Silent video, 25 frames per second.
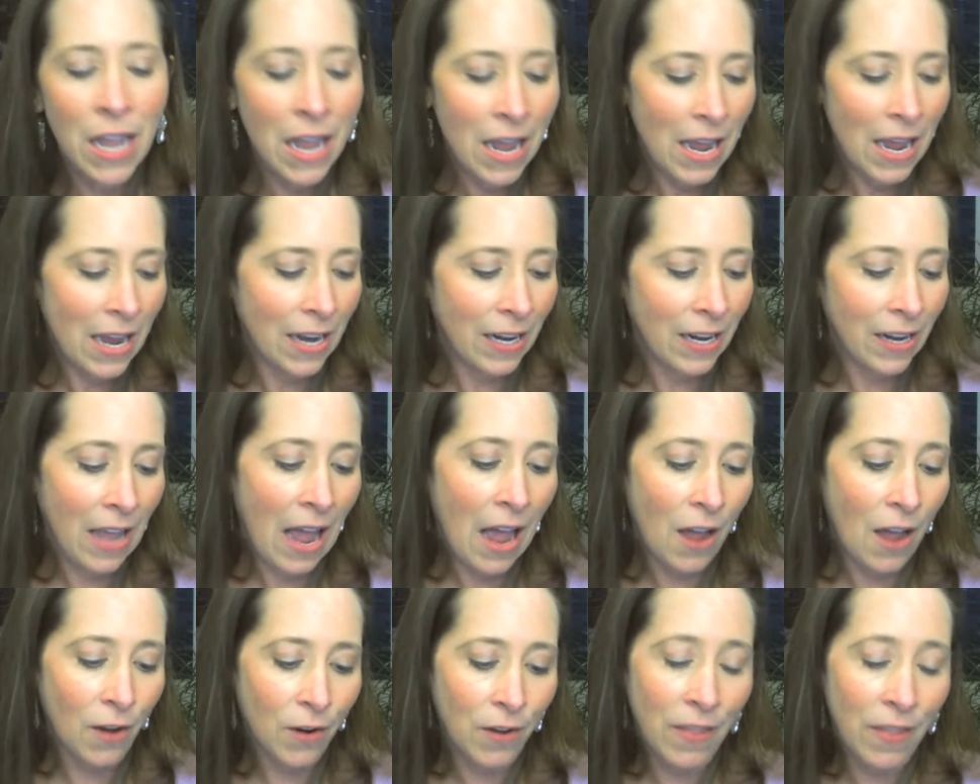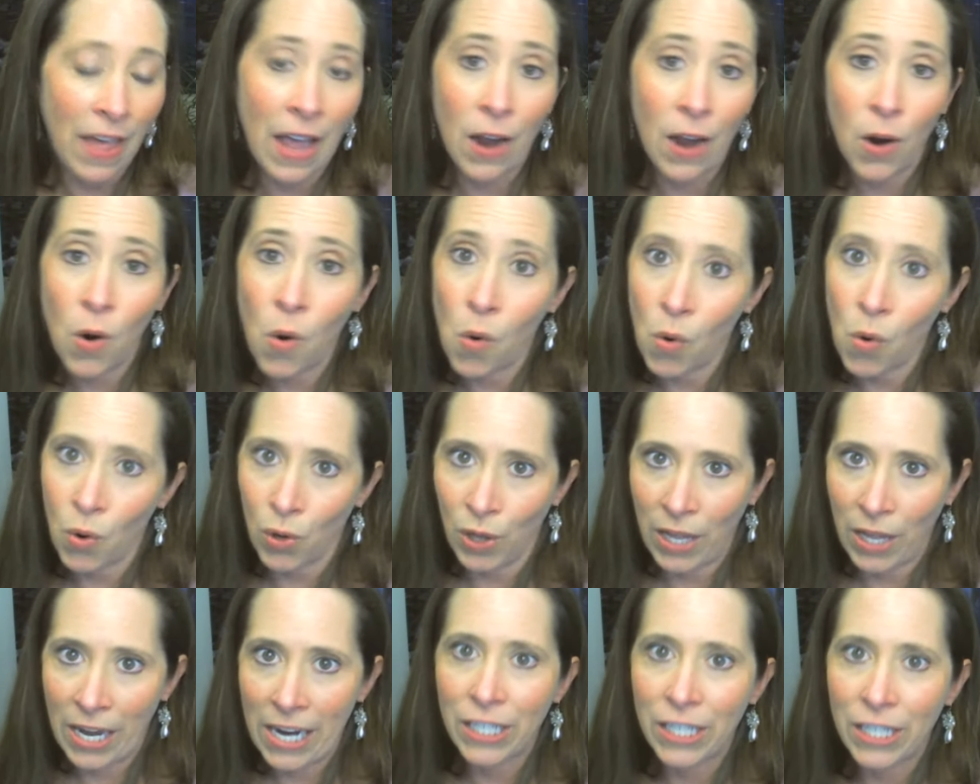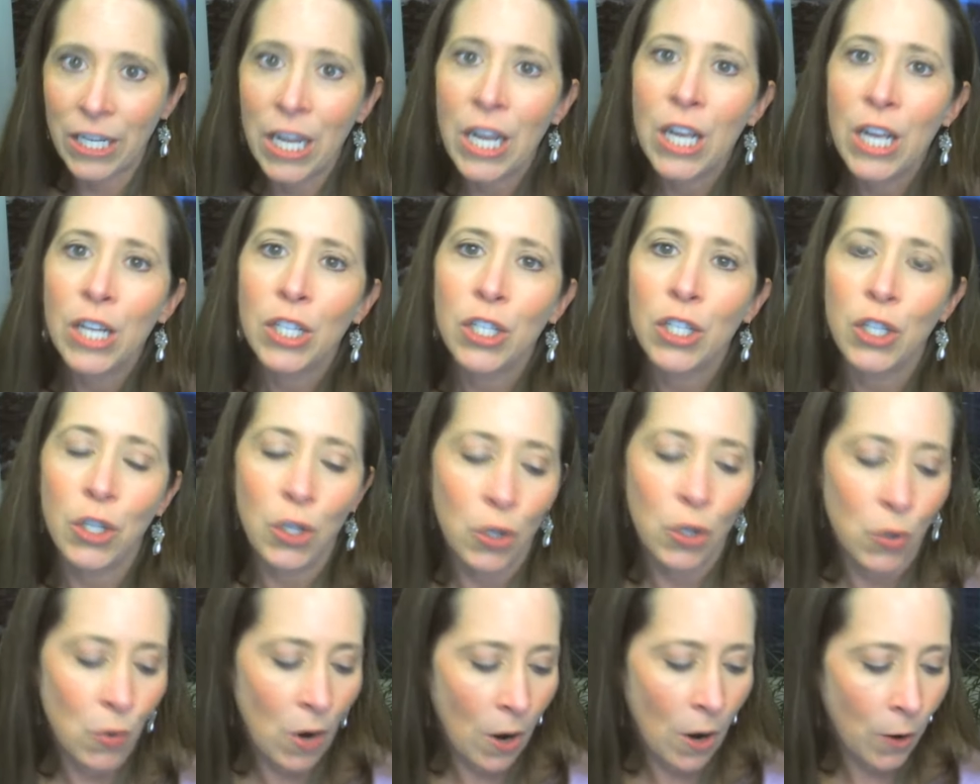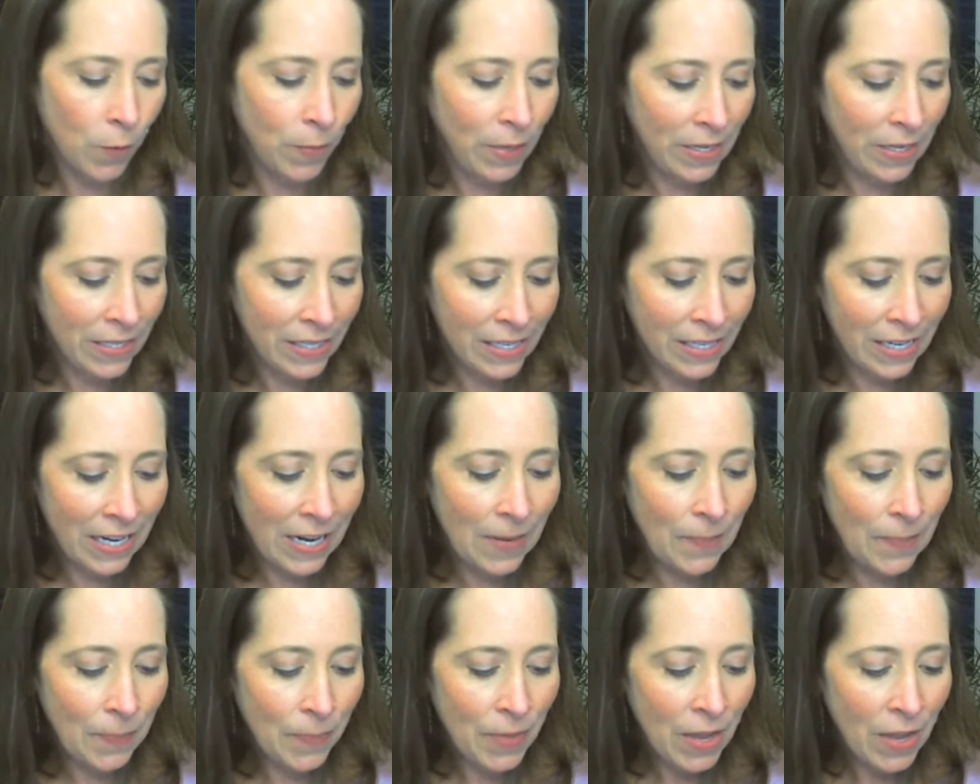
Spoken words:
and how does that correlate to obesity?